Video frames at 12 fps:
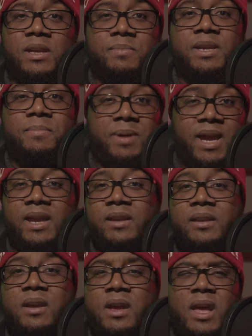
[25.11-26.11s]
can be a pain,
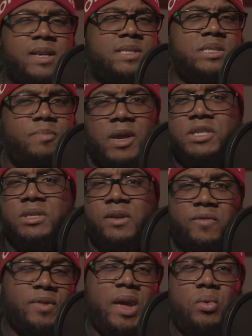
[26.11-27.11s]
especially
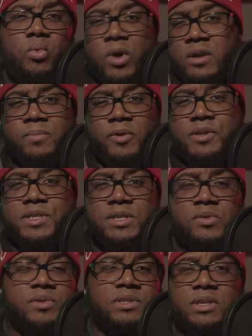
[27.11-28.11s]
for that one person
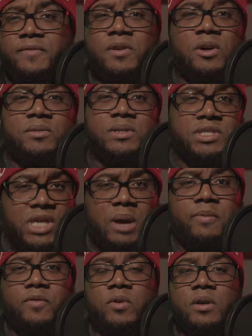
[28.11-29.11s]
who's difficult to shop
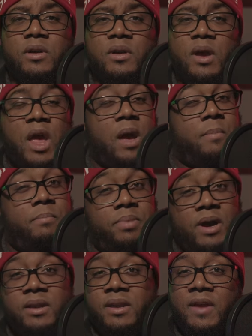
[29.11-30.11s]
for.
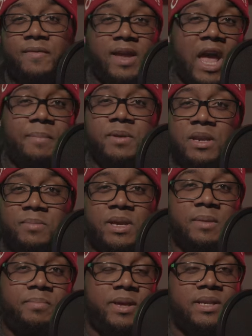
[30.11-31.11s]
But if they happen to be a
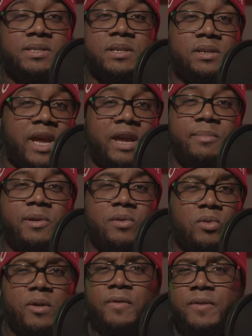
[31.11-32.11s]
PC gamer
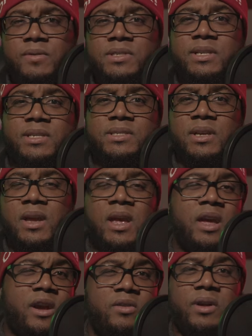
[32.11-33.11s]
or enthusiast,
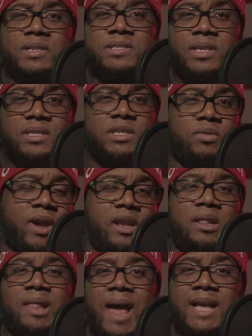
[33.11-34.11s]
here are 6 great
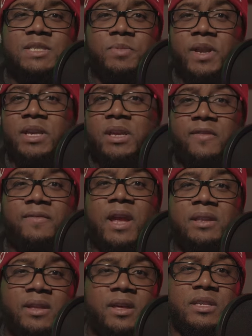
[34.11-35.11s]
last-minute gift
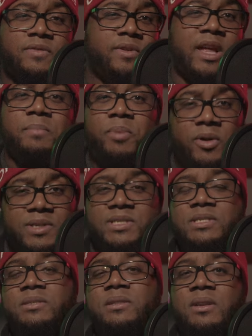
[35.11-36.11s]
ideas for that
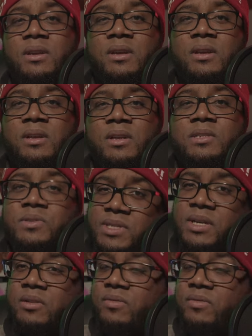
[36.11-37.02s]
person. So stick